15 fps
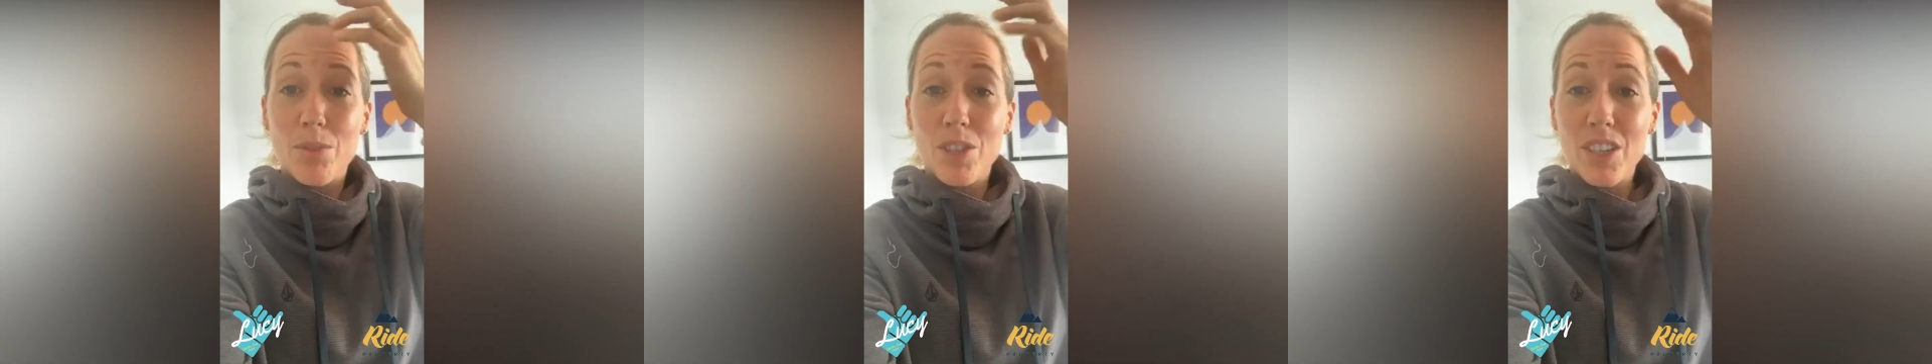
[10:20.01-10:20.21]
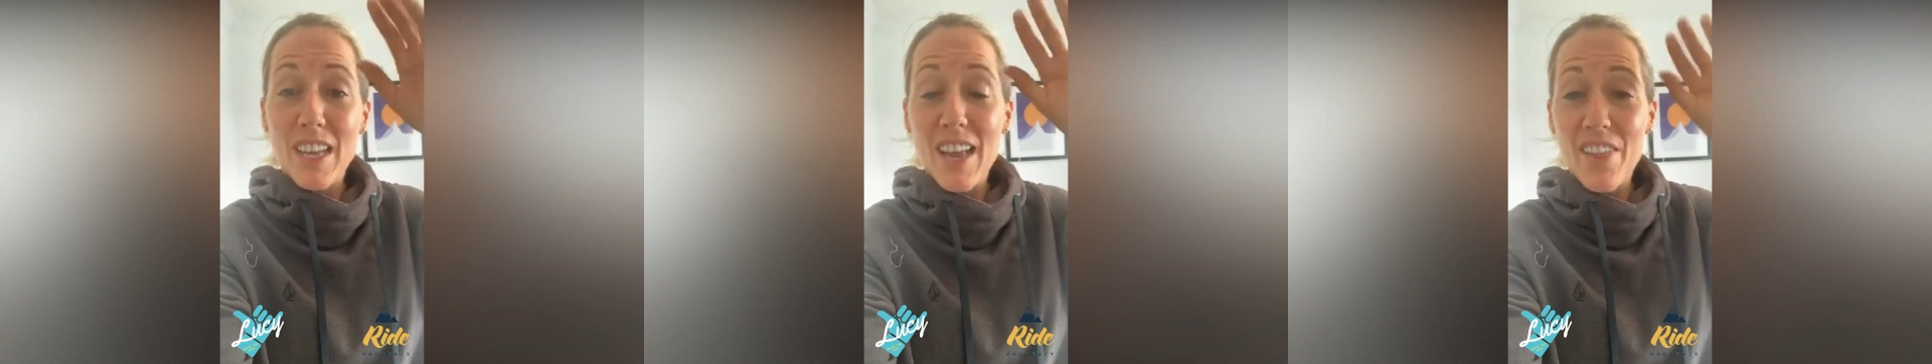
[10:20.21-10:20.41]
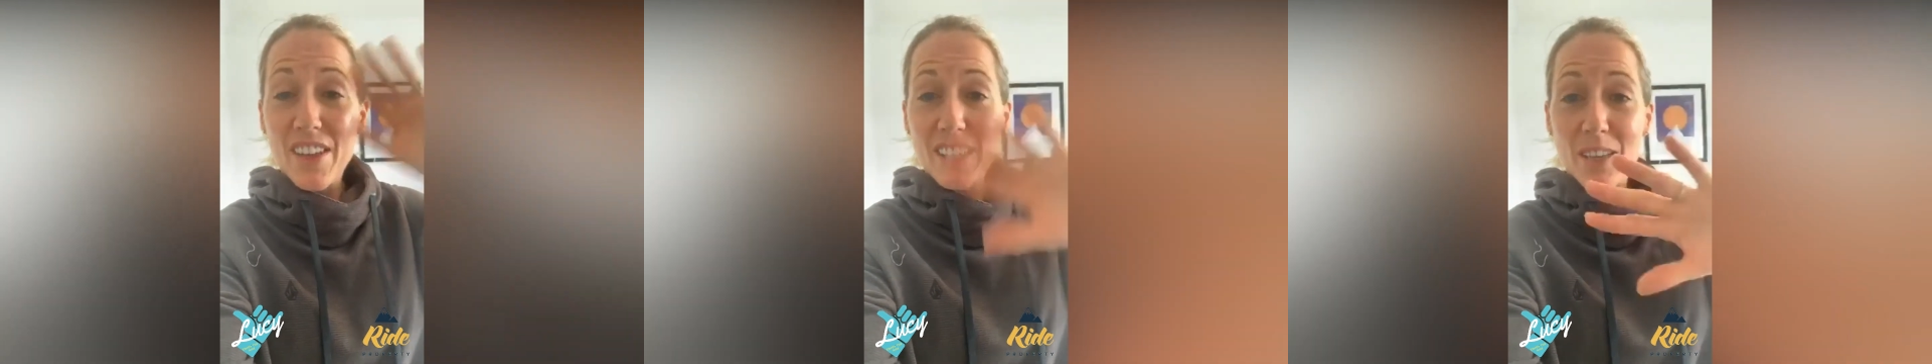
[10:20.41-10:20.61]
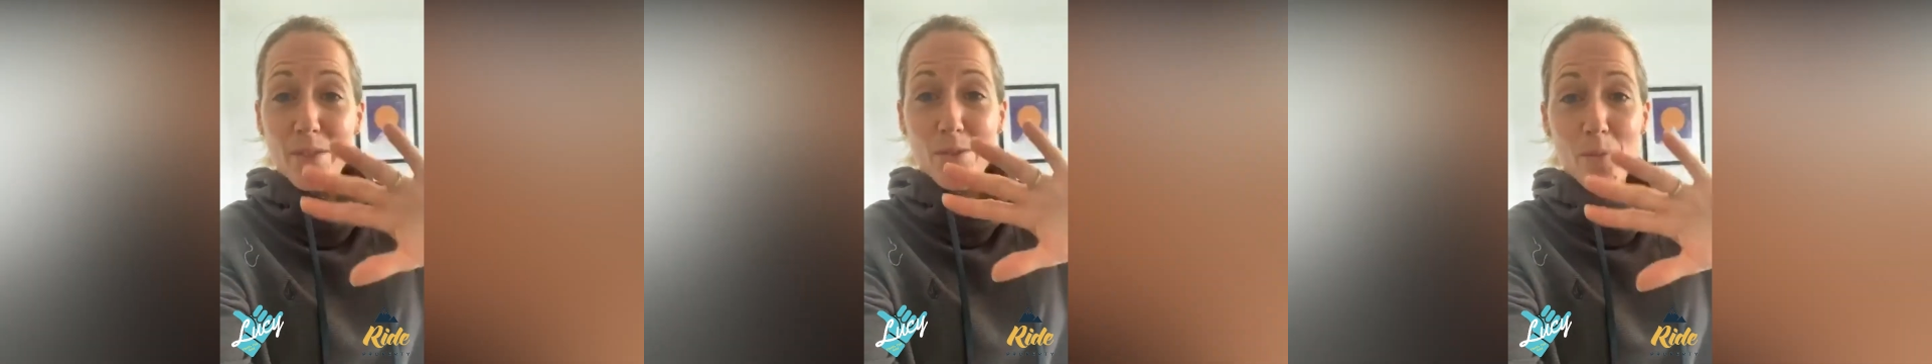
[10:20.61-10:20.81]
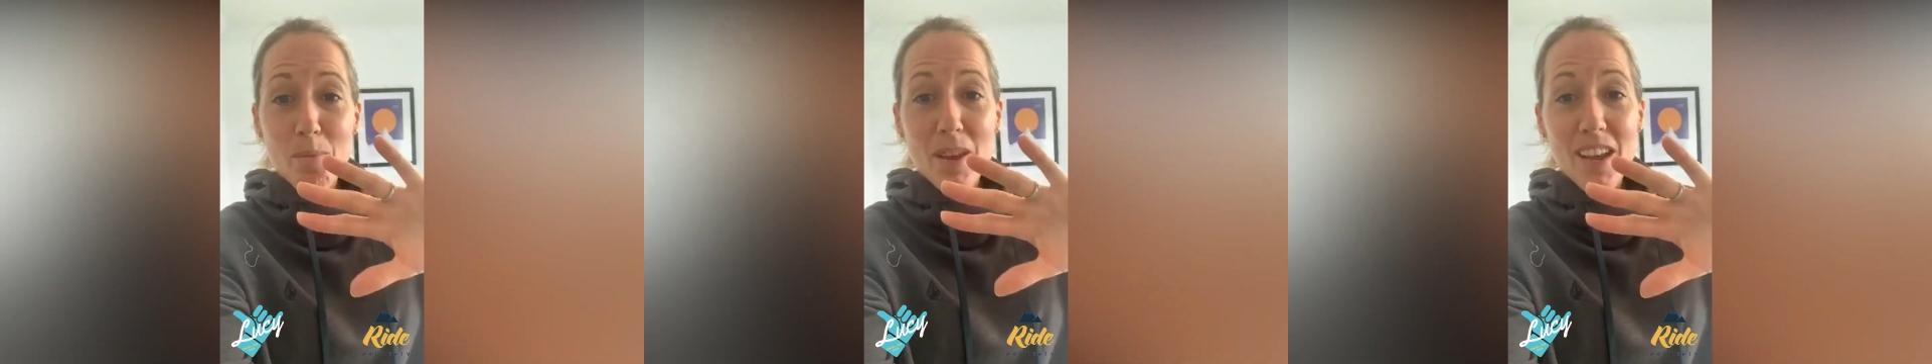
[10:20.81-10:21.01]
So yeah, that's
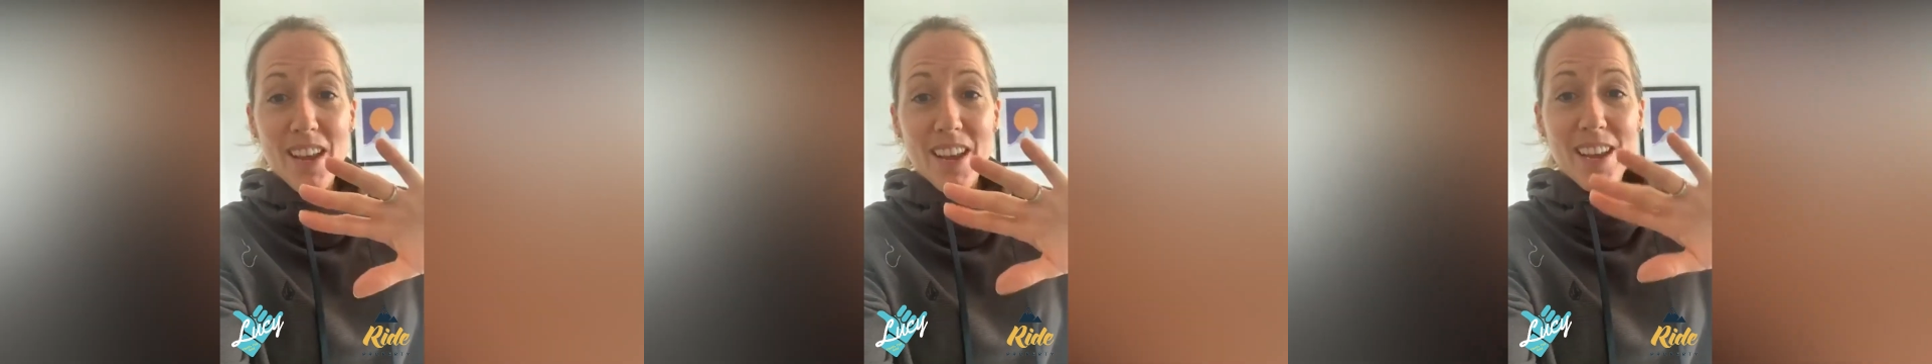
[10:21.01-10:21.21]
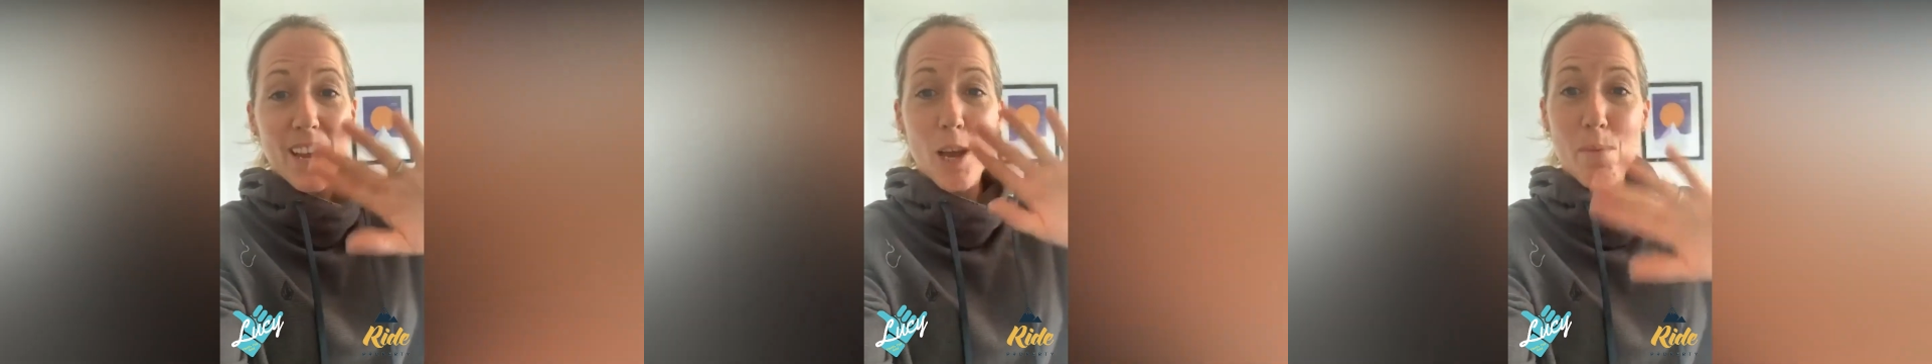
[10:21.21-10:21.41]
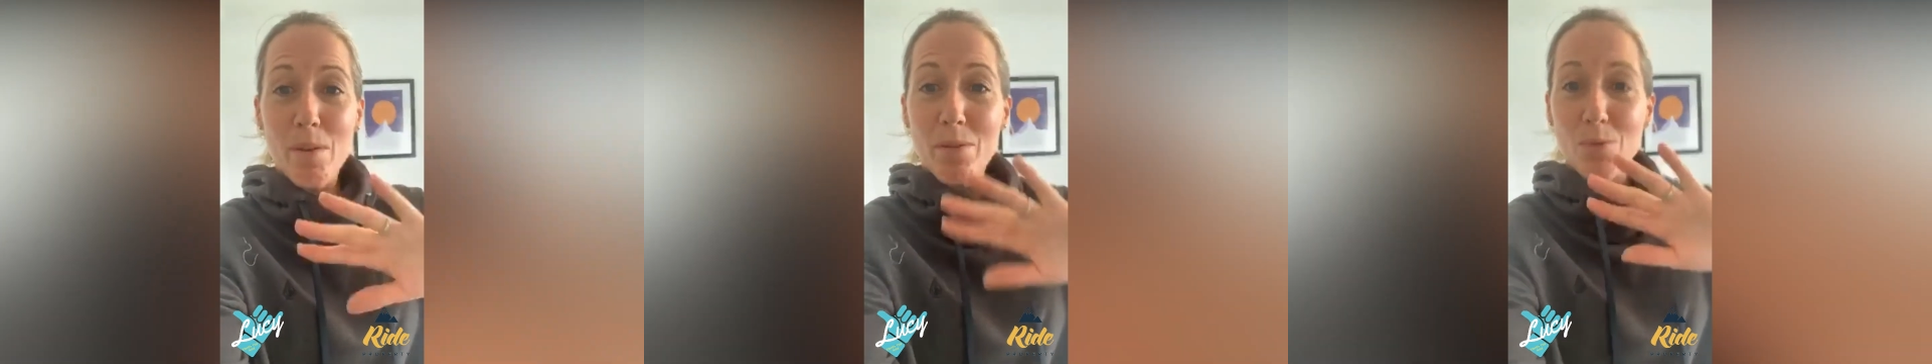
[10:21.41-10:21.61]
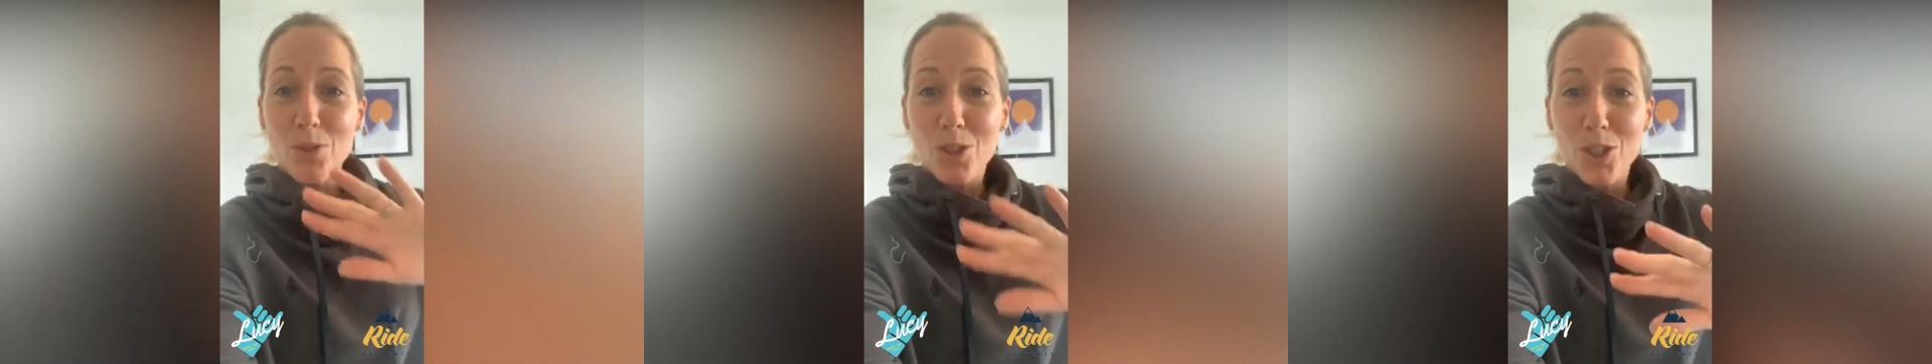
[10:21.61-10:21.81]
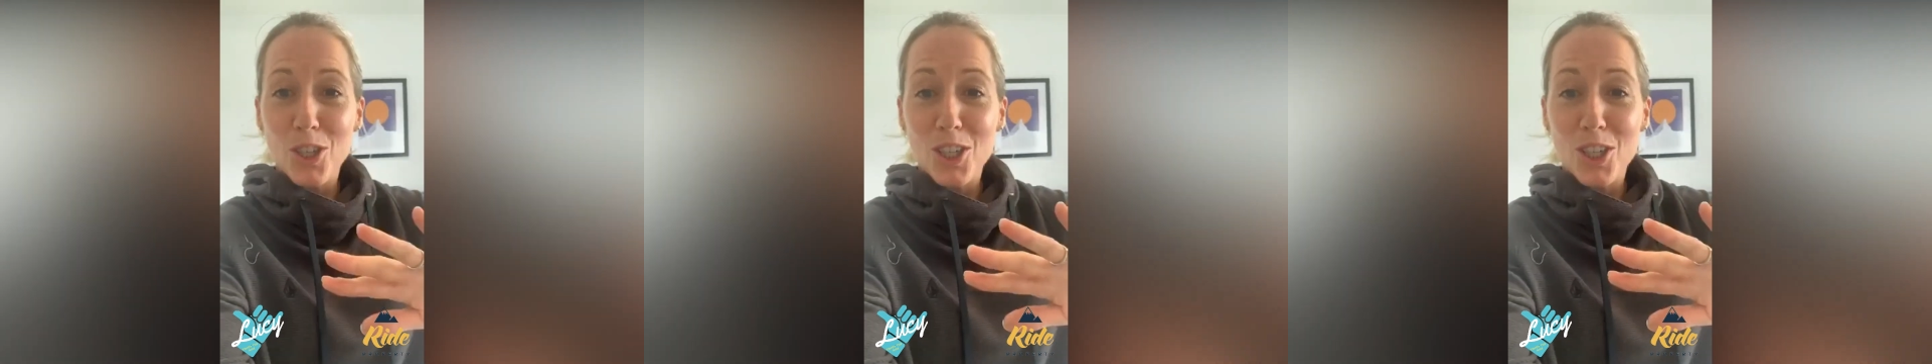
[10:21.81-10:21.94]
it from me. Hope everyone's